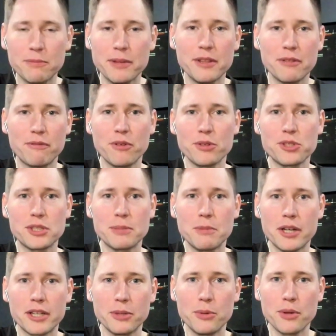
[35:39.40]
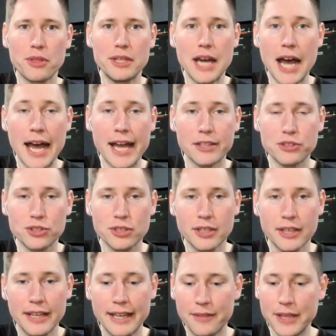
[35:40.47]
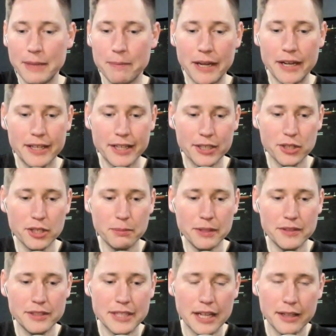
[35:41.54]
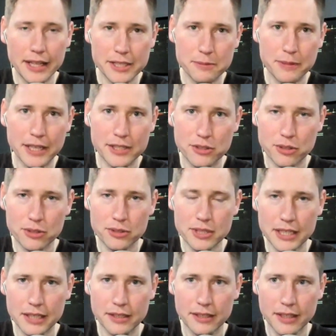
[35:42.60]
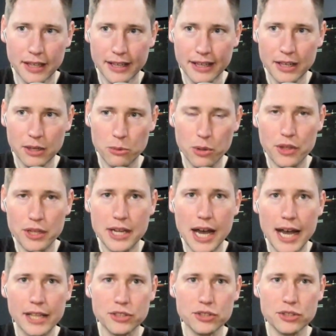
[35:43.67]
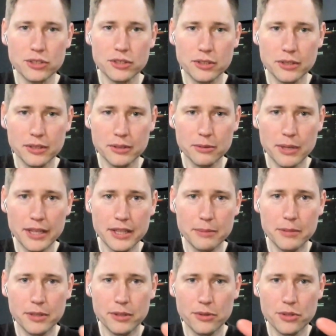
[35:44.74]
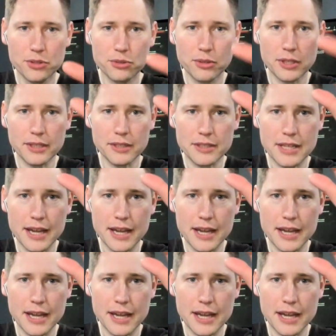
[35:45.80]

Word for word: have been the first to market with a notch. Think about it. It could have been the Dell XPS 13 with a notch right in the middle they, of the screen I, at the